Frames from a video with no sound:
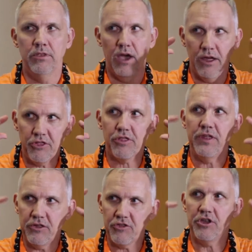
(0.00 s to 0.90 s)
does
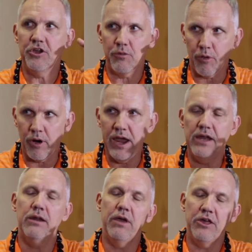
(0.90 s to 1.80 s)
things to your
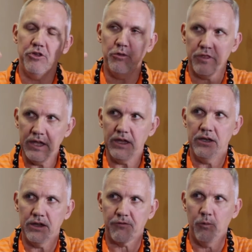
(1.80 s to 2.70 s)
brain and makes you think
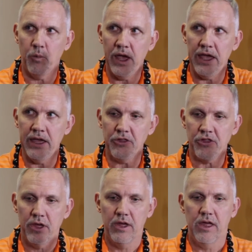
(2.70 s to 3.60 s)
in different
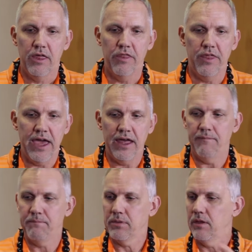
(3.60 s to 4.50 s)
ways that
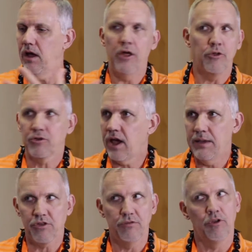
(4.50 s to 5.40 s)
other
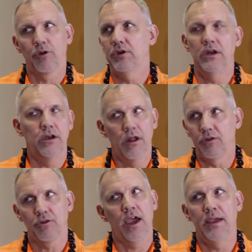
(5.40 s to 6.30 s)
types of learning and
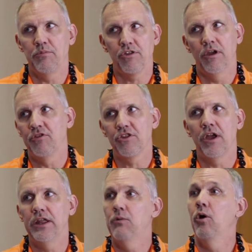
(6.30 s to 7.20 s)
other types of
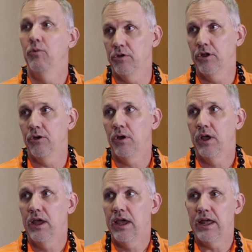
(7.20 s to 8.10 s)
study won't do.
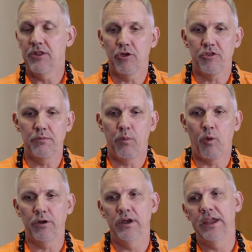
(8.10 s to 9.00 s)
And so it's
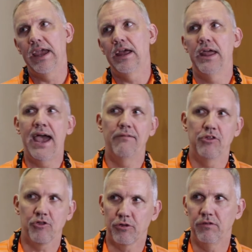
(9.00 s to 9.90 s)
important, again, to have
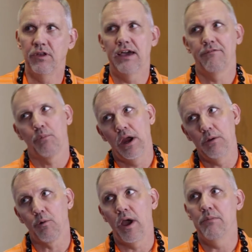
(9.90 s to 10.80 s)
the sort of left
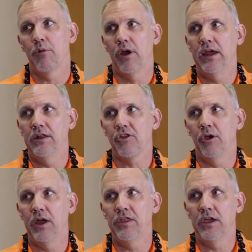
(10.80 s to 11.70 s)
brain, right brain.
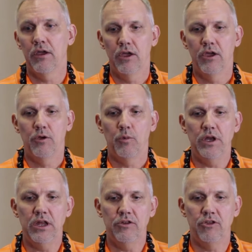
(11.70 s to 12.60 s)
So I think
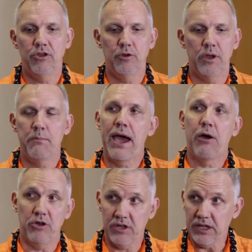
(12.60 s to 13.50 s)
we need to
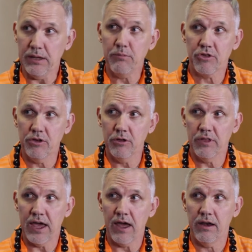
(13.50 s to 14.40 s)
empower teams to do
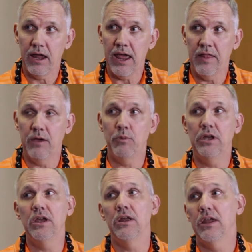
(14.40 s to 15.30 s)
that, and then we
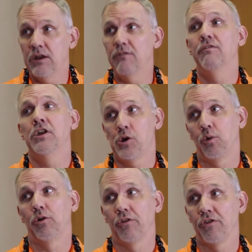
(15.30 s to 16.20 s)
need
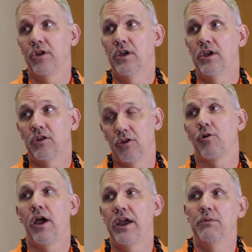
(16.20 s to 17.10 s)
individuals to
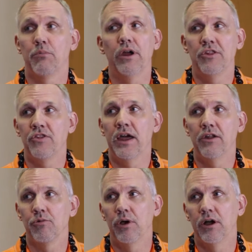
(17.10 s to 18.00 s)
try and embrace that
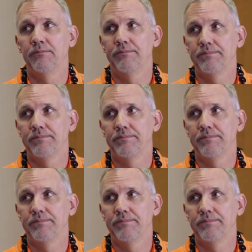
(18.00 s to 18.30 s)
as well.